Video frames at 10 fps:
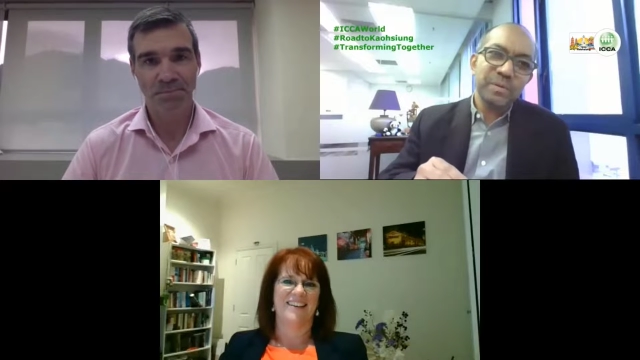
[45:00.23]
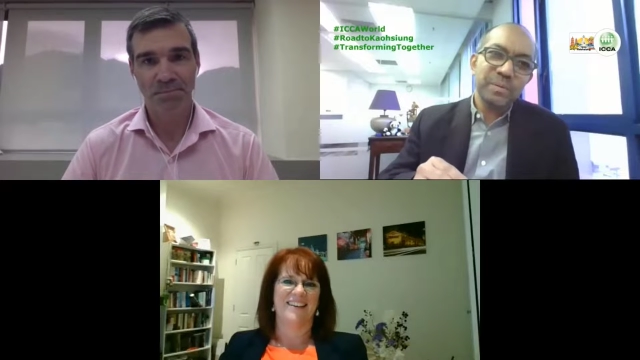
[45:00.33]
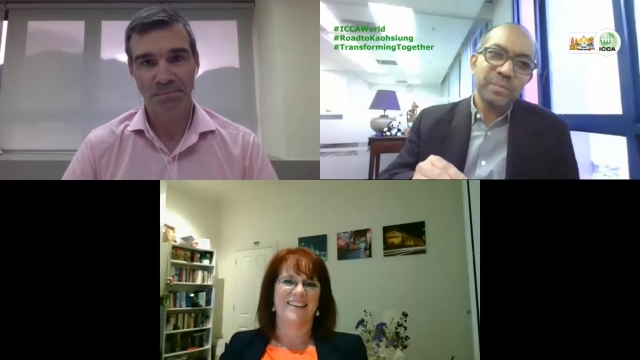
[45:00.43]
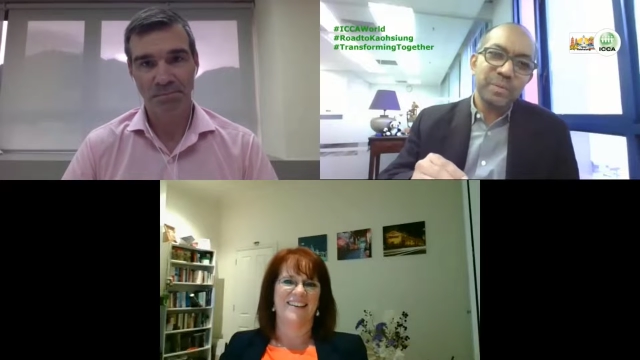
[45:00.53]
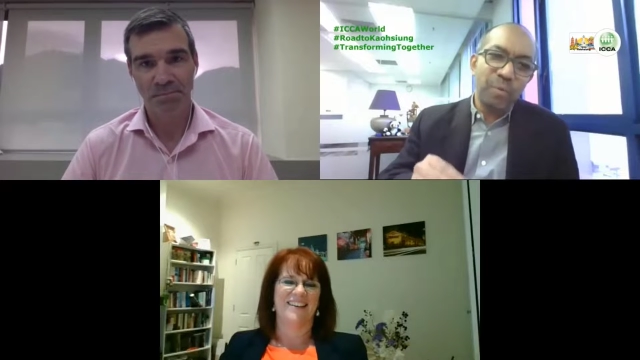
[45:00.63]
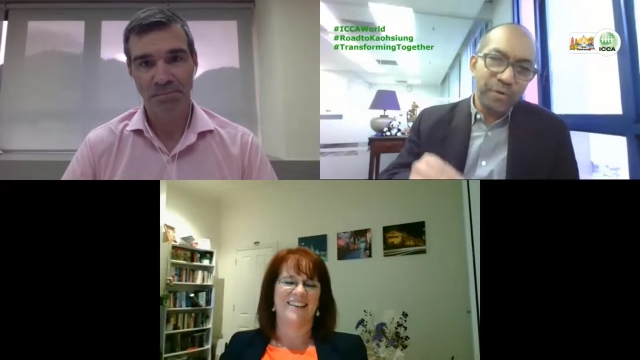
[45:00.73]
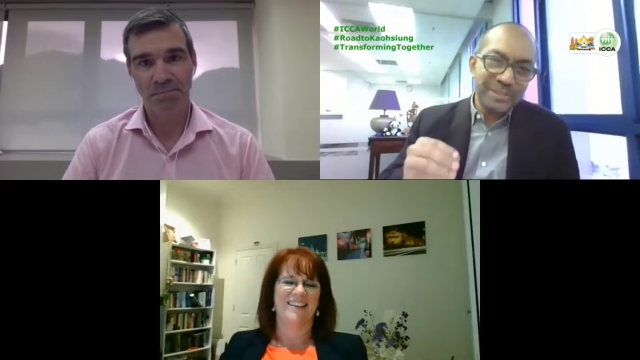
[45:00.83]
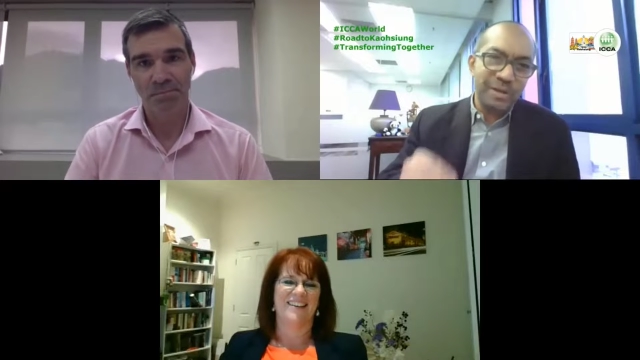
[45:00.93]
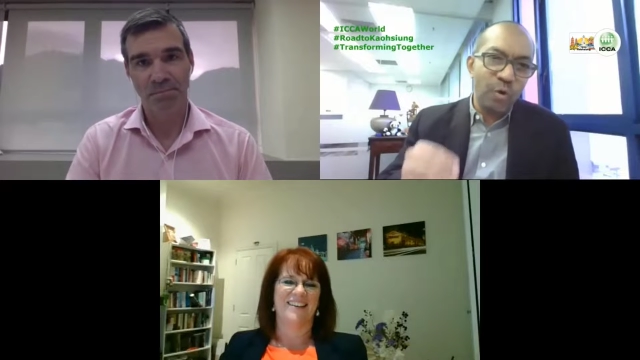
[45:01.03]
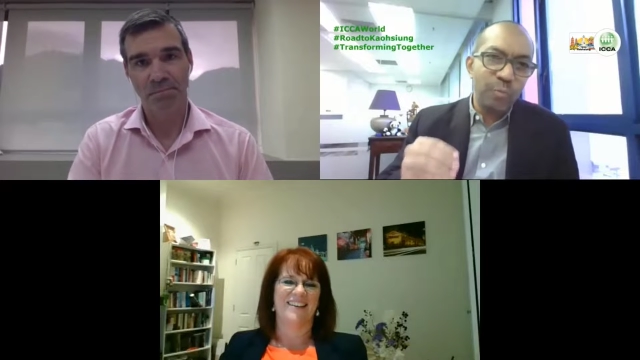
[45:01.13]
Speaker 1: the
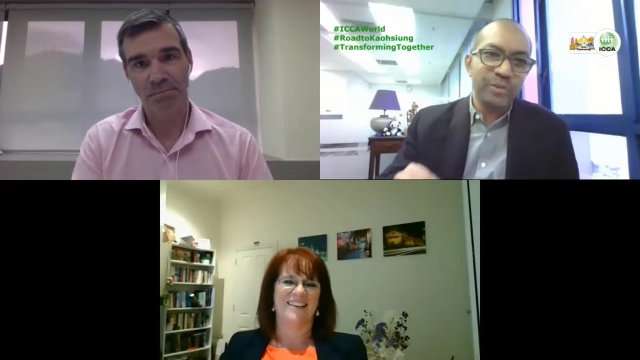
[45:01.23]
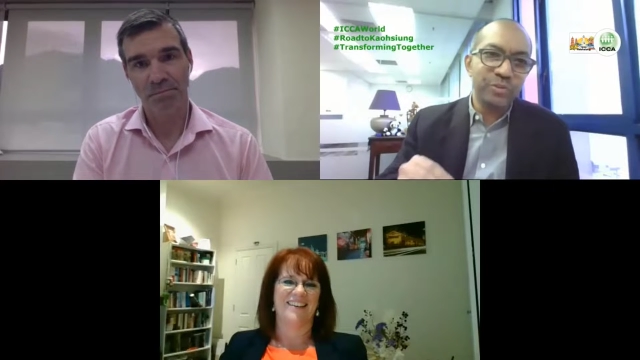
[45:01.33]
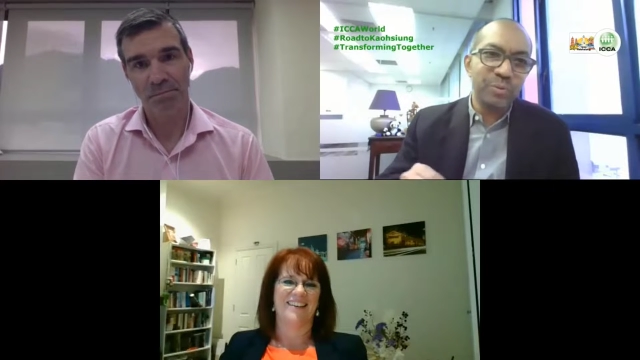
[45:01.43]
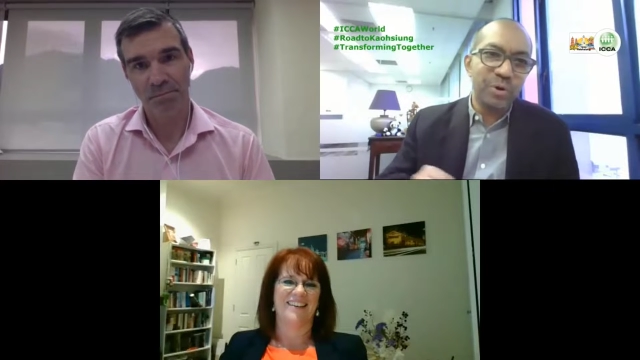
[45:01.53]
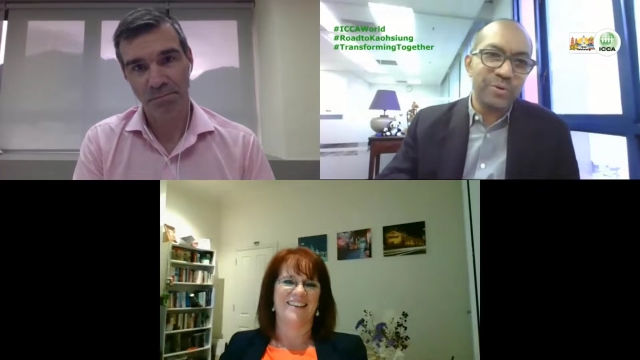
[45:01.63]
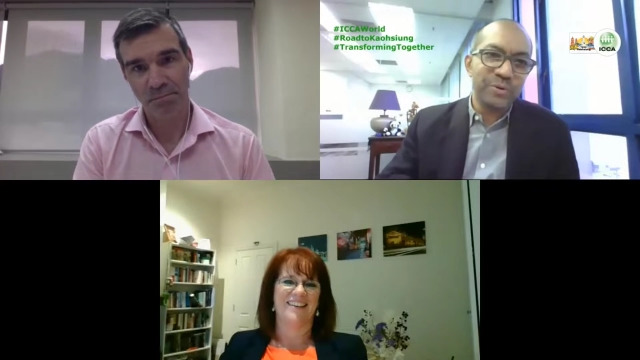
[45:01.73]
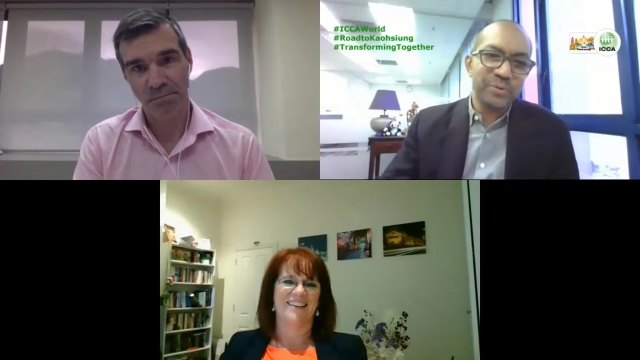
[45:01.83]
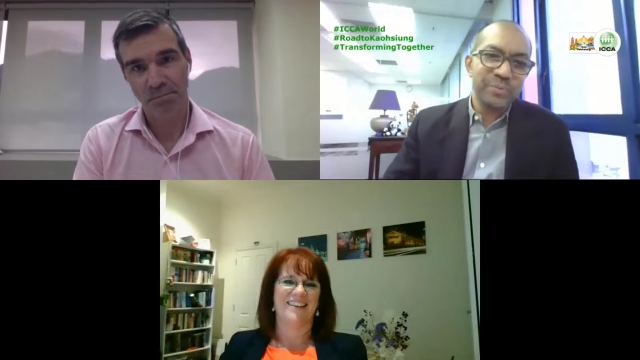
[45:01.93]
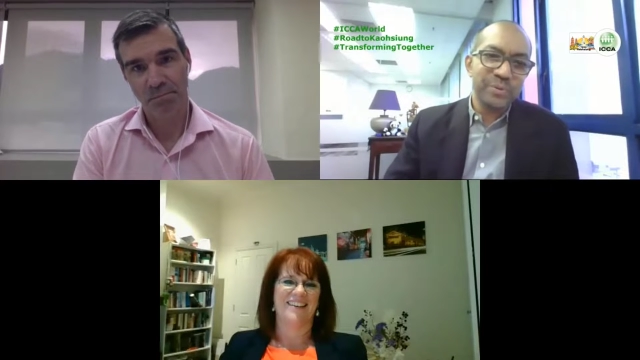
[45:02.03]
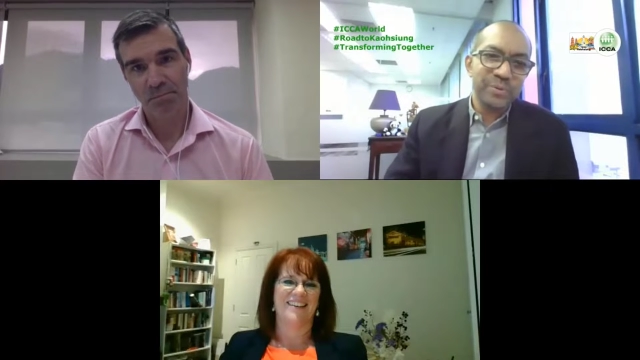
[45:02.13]
borders are open tomorrow,
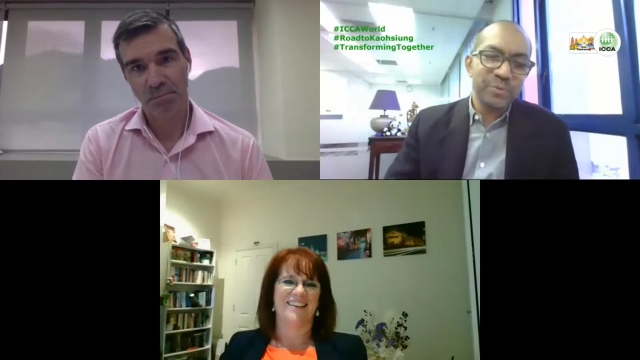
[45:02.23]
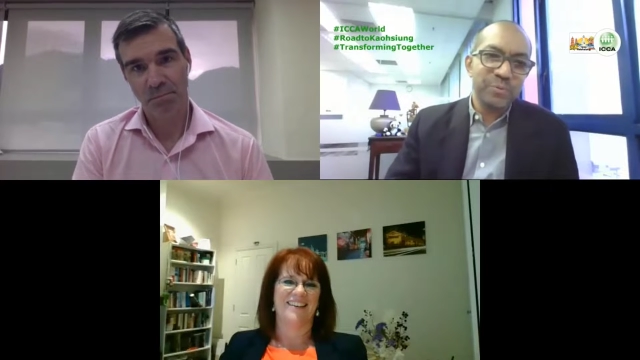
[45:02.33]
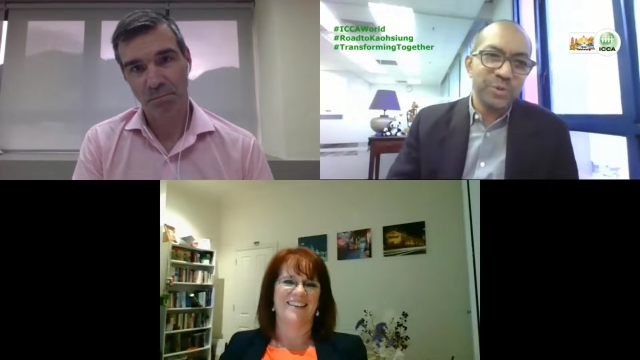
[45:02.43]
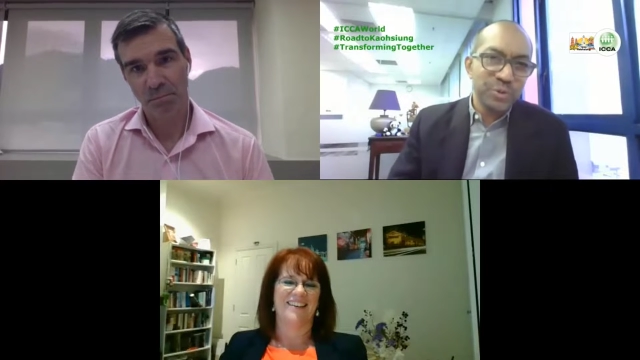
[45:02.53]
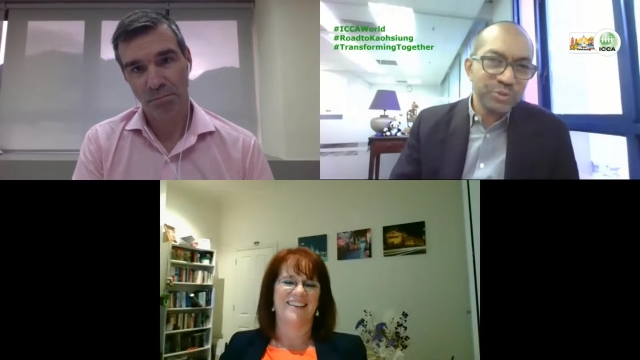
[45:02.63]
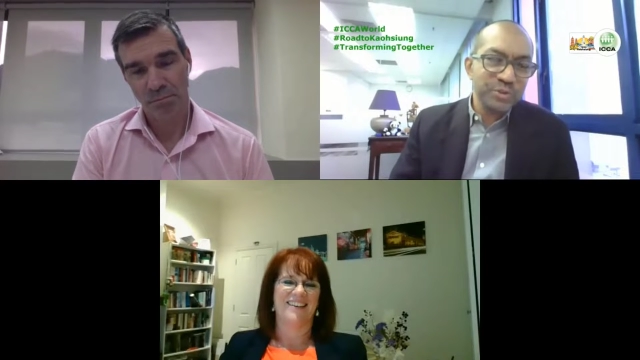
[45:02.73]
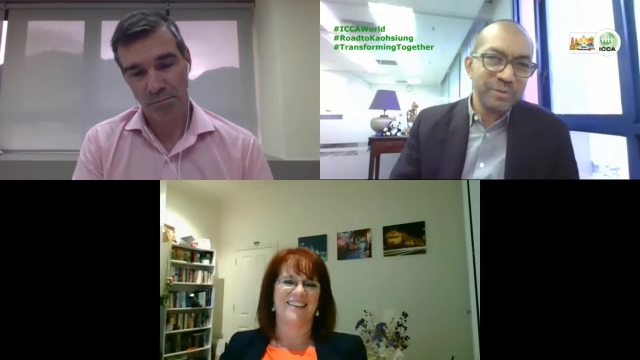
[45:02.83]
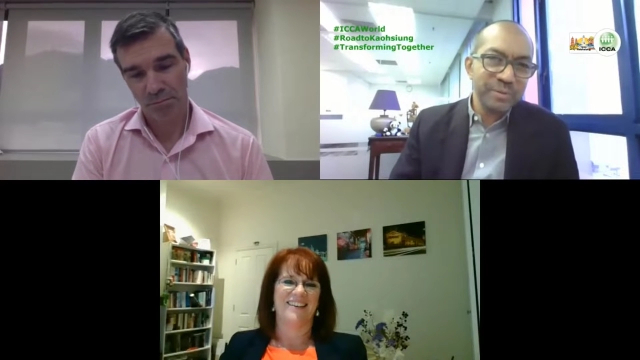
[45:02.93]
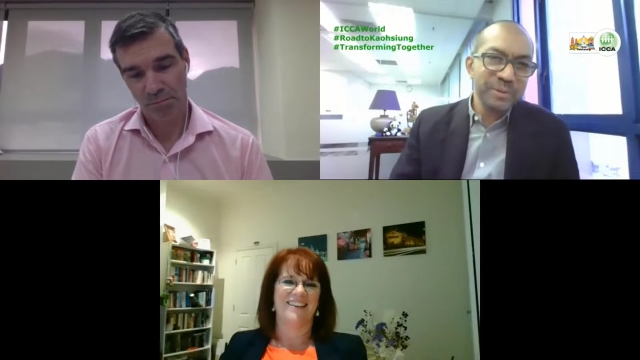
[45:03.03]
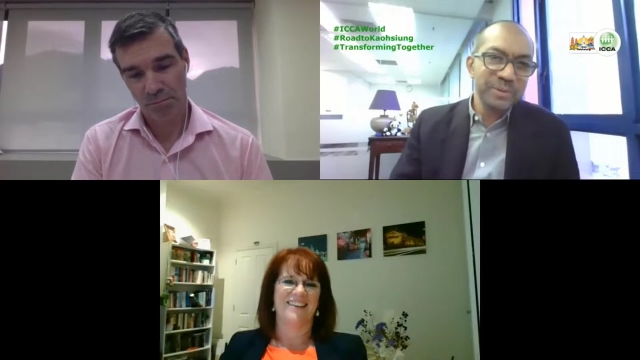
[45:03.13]
would you travel?